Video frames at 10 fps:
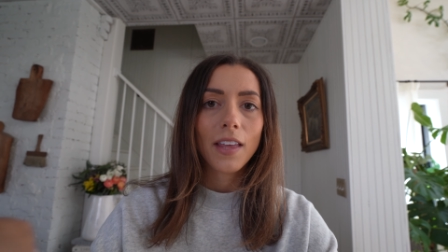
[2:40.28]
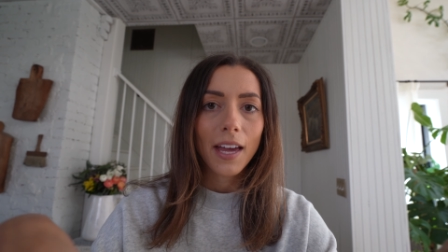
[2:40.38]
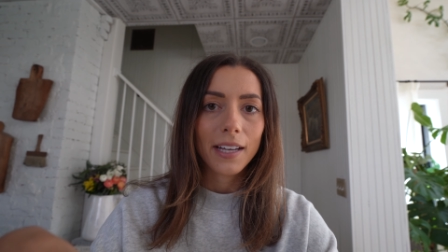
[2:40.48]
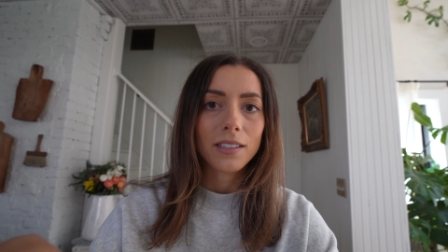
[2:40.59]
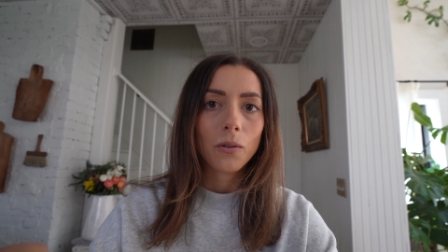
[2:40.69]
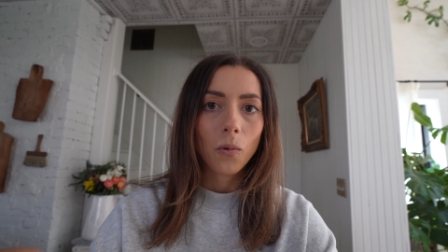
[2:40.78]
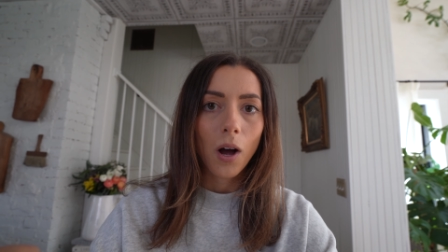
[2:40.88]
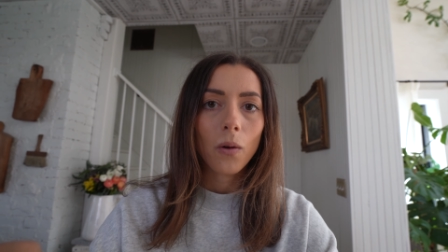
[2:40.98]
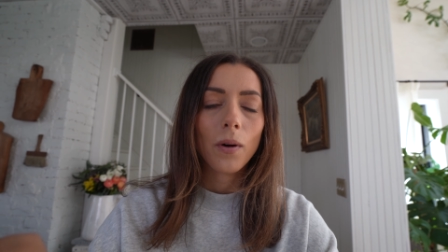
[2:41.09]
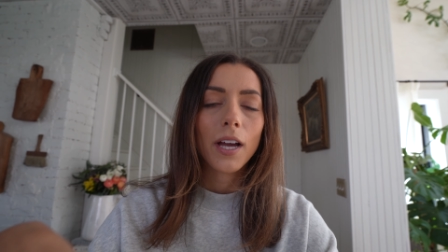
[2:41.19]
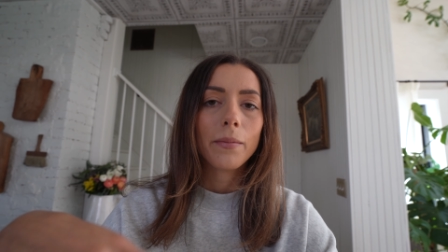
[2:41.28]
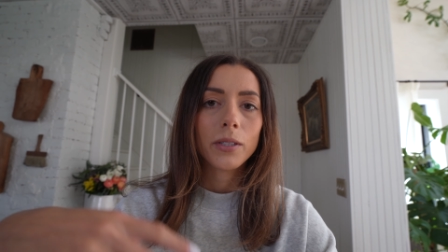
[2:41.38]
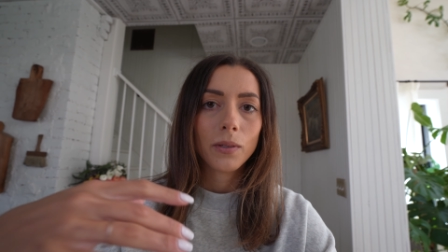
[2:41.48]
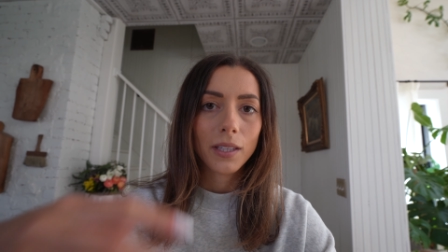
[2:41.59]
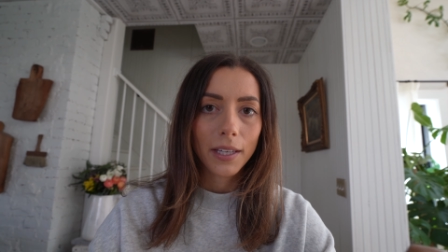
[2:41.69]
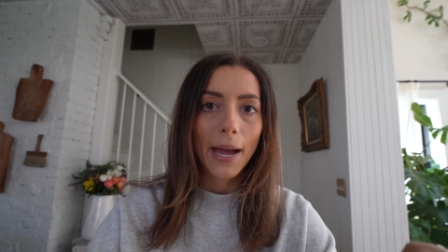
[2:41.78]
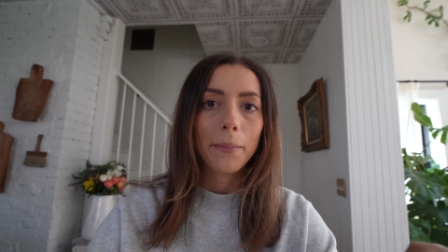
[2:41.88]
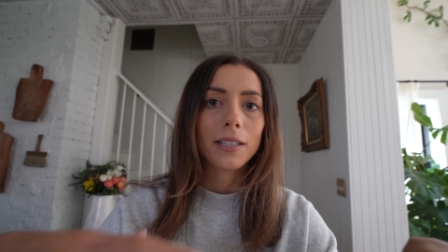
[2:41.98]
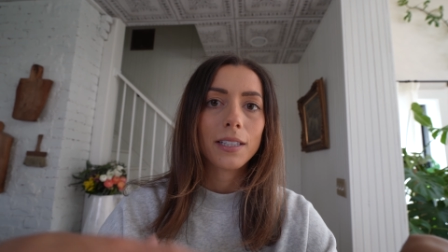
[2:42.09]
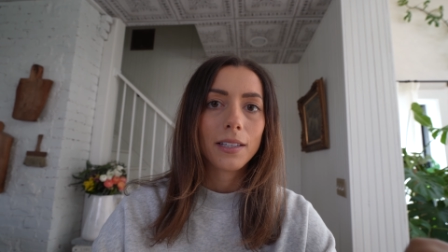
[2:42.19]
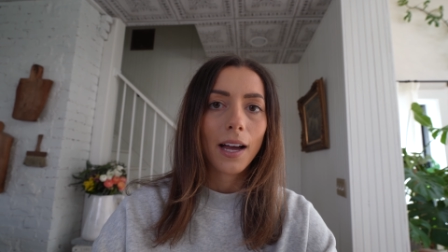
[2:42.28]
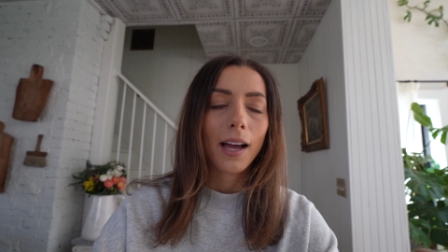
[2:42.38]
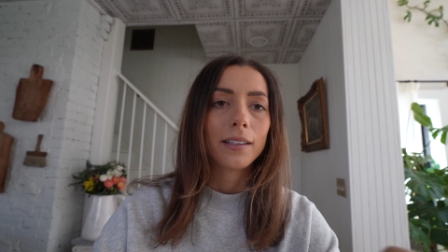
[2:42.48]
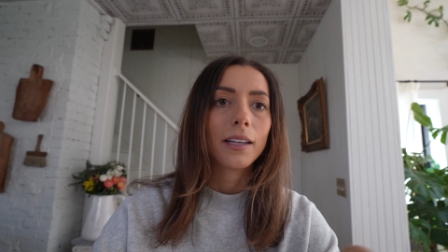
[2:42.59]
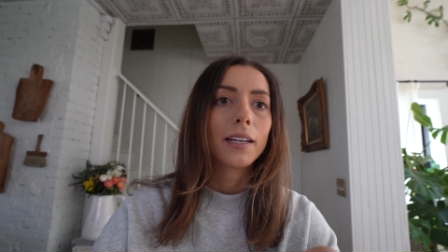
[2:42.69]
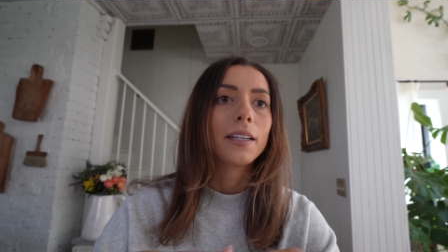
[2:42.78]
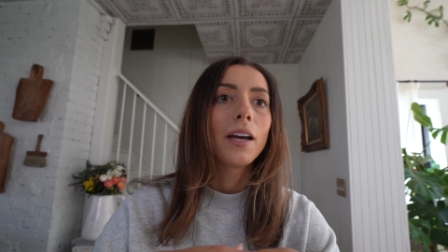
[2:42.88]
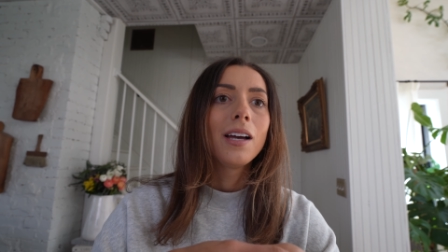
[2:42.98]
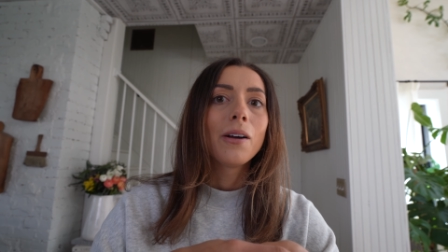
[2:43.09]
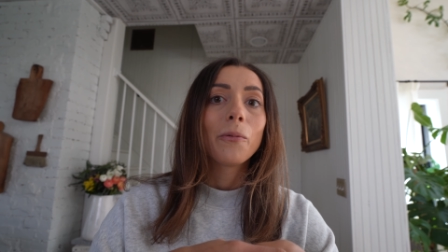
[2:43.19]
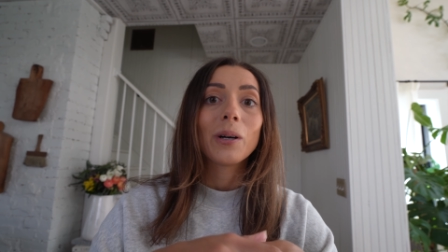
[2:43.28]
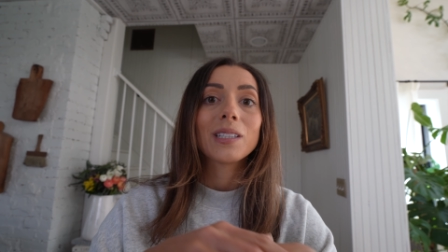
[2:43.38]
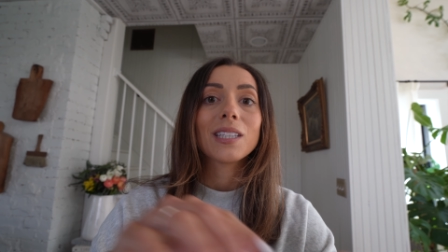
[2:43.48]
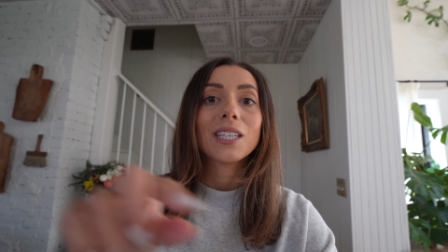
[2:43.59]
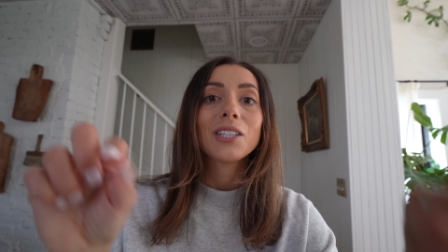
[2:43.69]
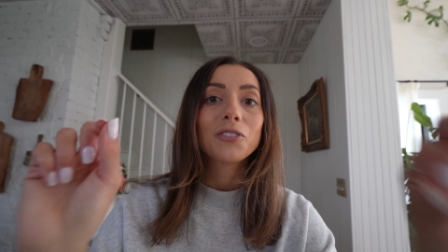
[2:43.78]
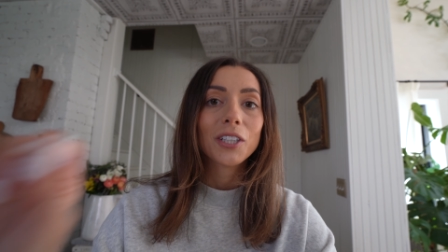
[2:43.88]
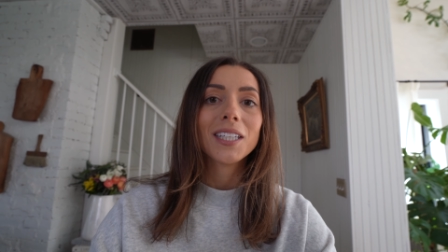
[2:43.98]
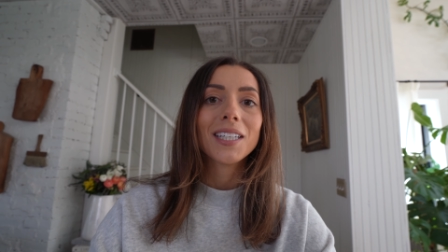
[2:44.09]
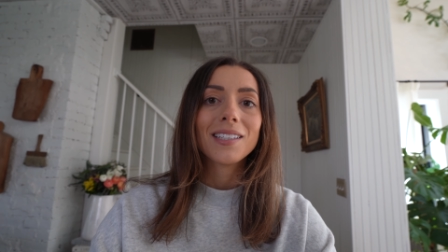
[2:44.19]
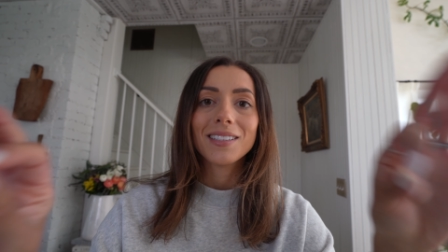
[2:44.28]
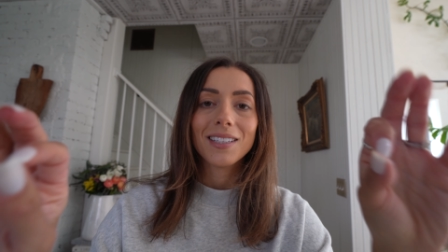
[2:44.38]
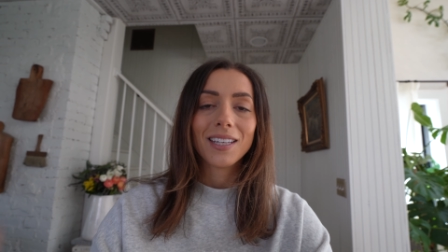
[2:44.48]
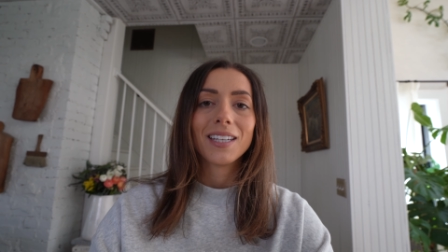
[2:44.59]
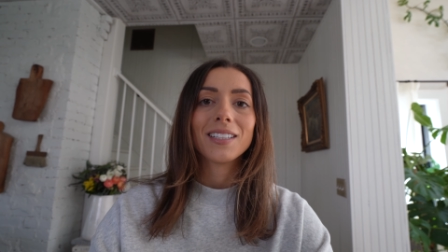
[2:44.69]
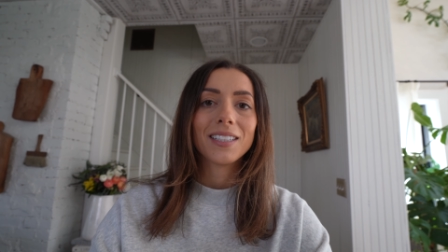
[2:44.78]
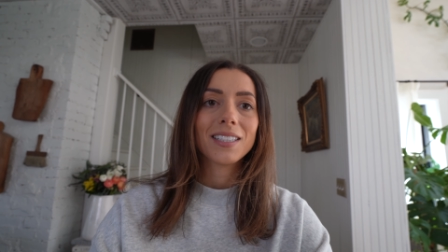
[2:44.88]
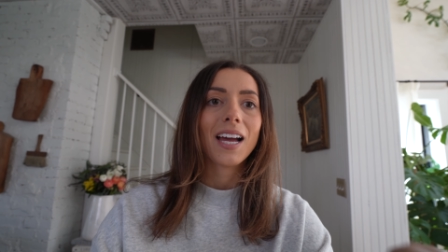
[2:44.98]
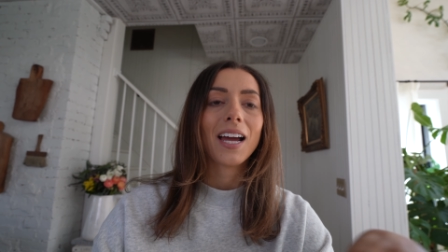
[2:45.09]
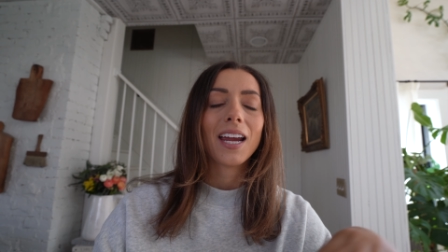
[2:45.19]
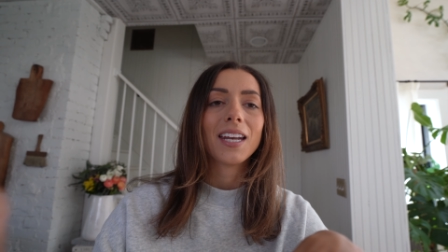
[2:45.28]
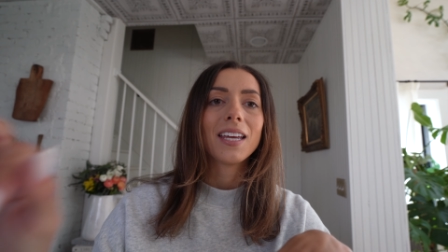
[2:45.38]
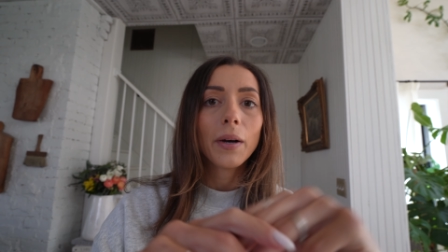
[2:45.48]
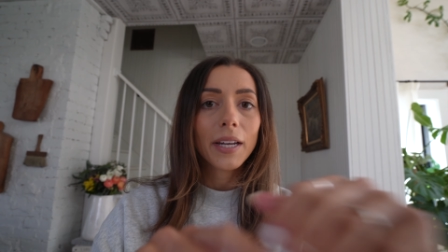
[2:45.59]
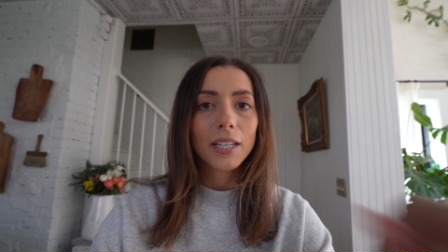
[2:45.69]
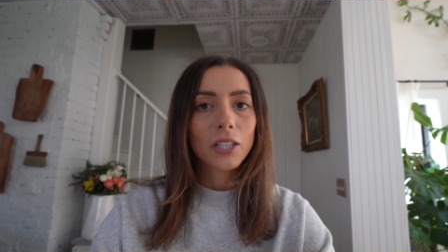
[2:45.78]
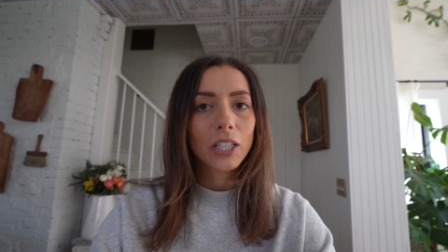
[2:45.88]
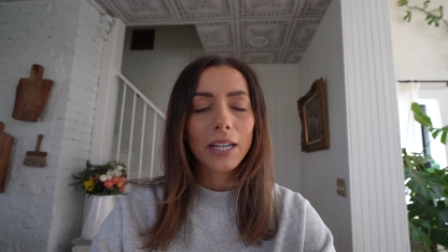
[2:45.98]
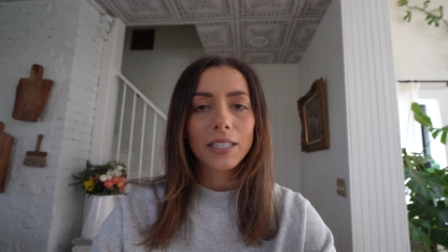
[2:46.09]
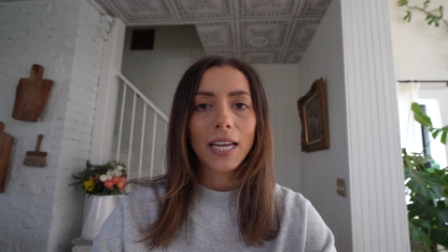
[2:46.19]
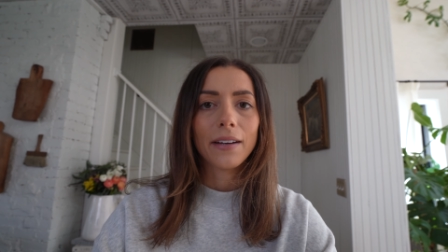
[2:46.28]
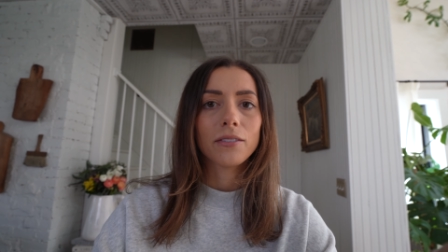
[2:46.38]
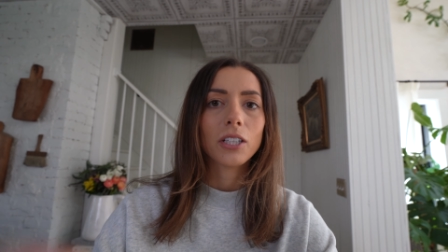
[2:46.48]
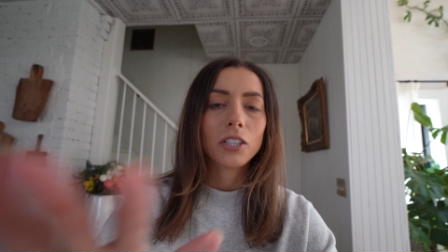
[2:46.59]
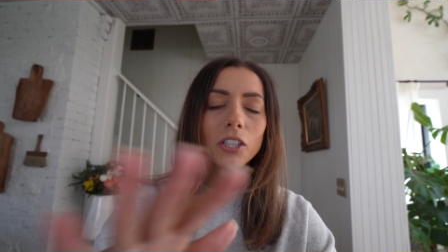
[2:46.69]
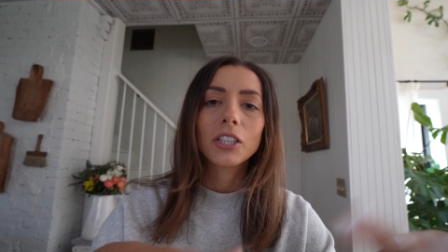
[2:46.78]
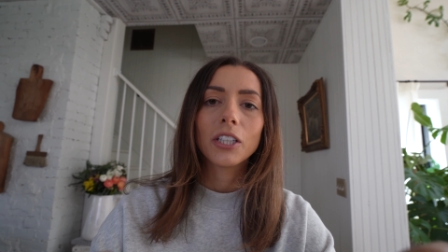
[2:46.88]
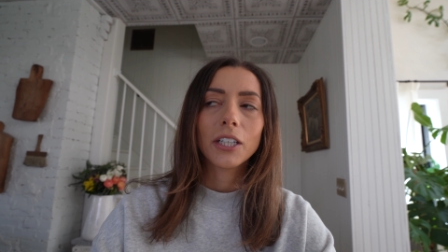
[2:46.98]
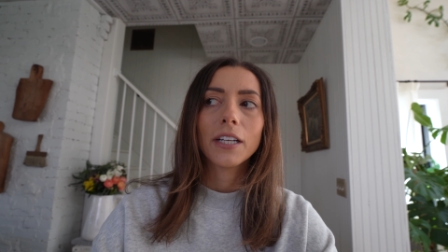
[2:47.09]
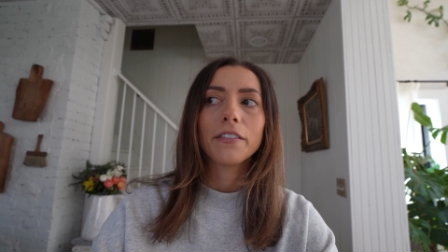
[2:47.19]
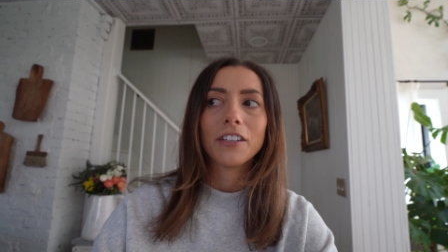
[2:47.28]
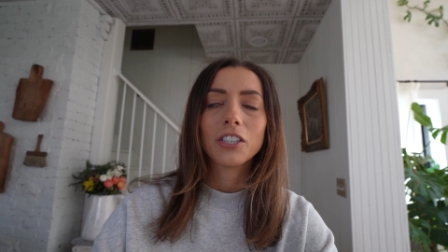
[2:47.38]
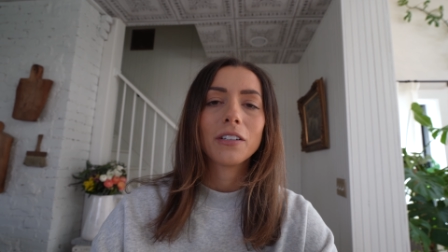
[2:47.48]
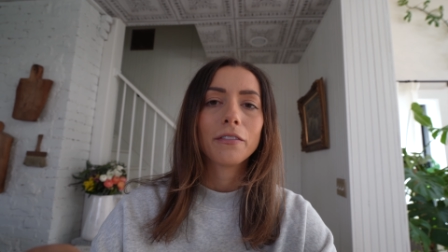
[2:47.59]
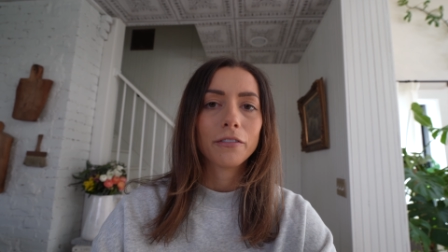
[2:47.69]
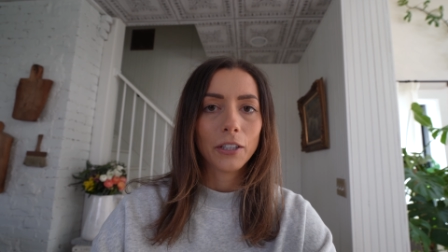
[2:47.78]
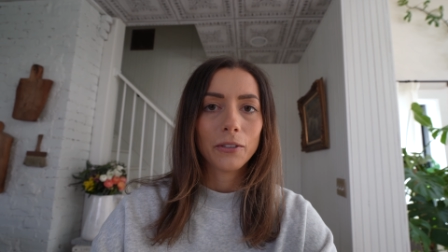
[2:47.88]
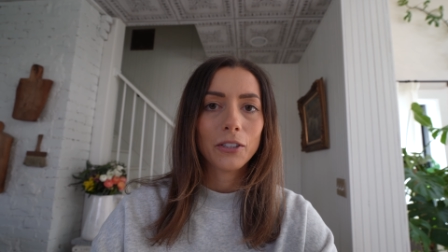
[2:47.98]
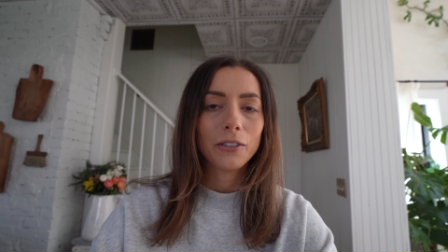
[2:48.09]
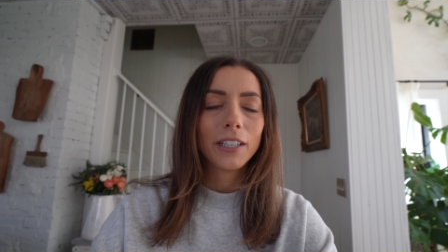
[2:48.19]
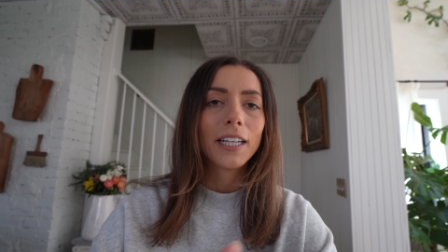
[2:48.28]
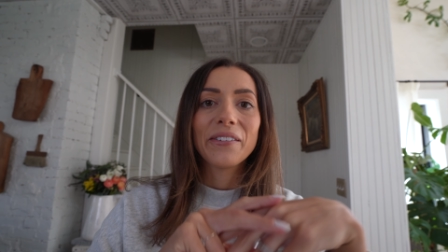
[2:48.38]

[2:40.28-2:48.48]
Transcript: that has the walkway in between the cabinets and the island was the trickiest thing to design, but it turned out to have such a good, efficient flow to it.